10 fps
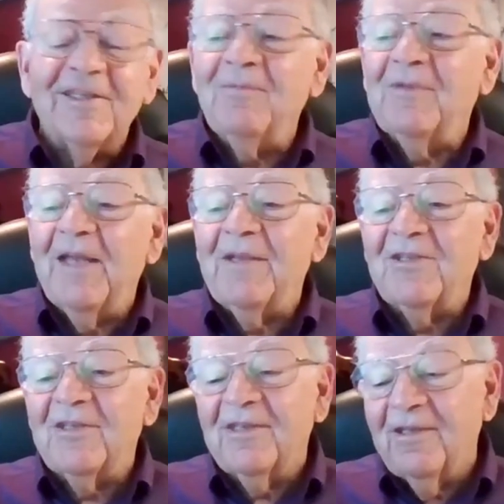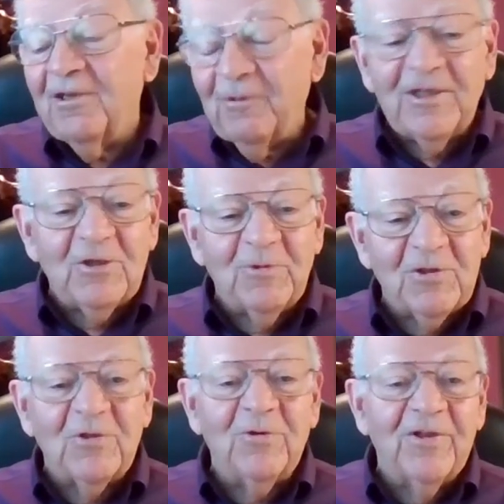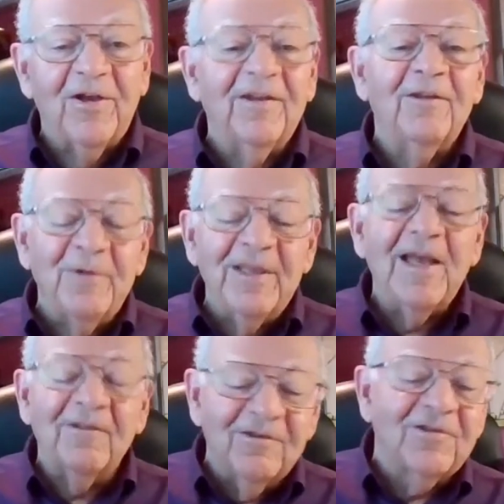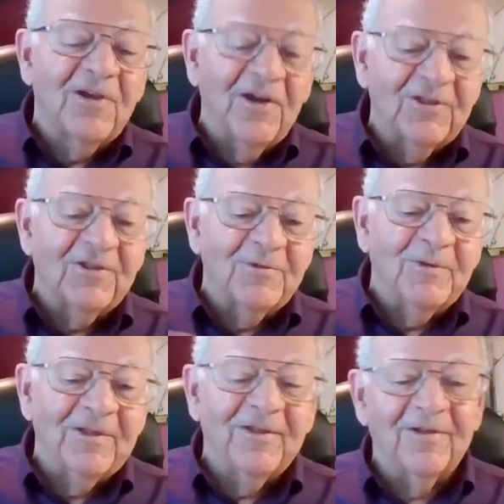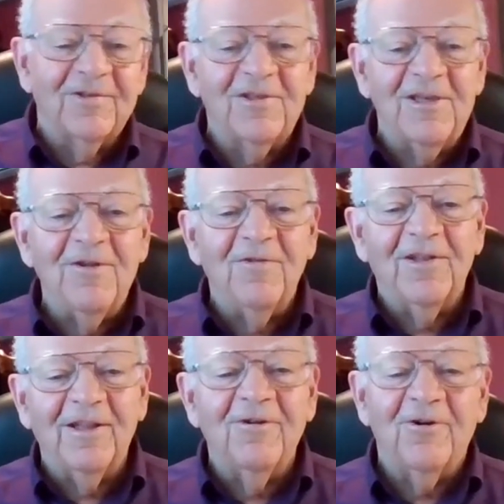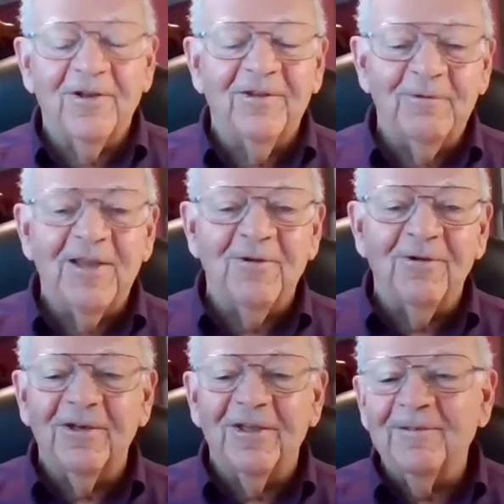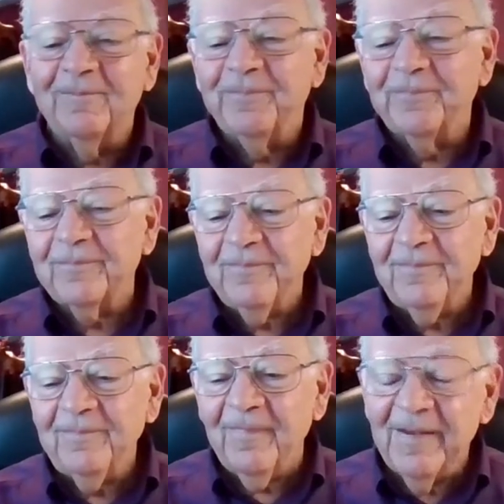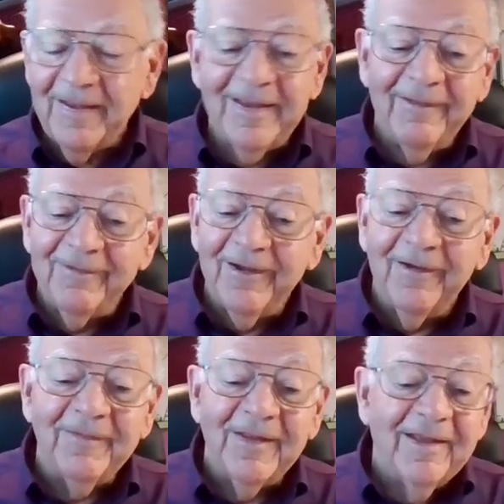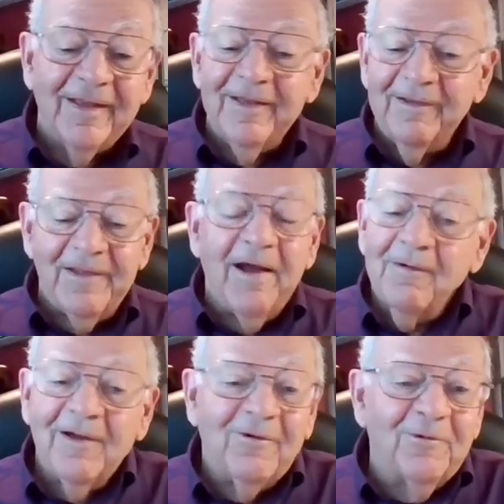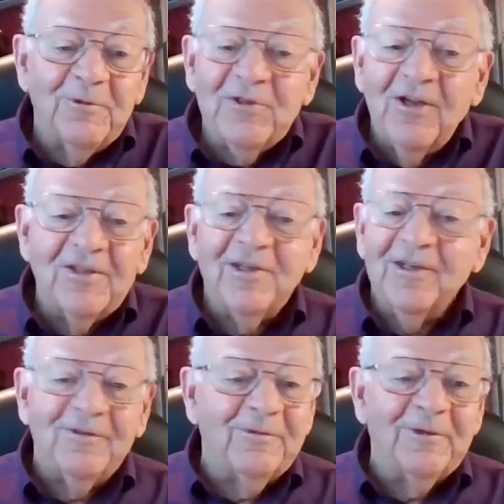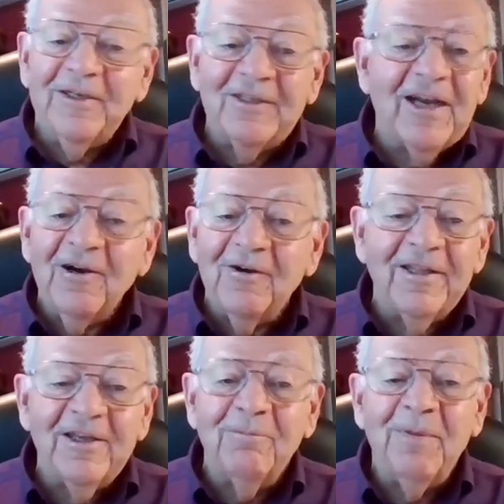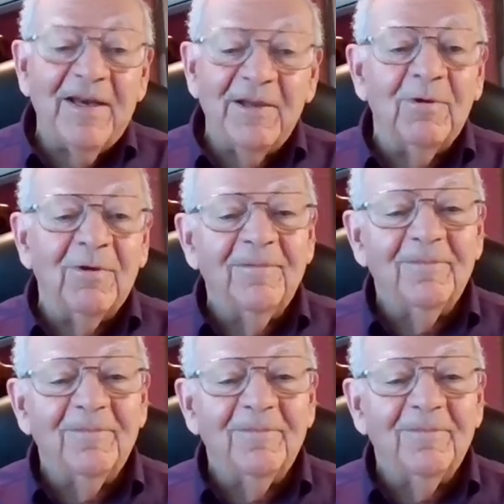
the same time as heritage was going on, and we had discussions with Steve and Lauren regularly, and yeah, our results are entirely compatible.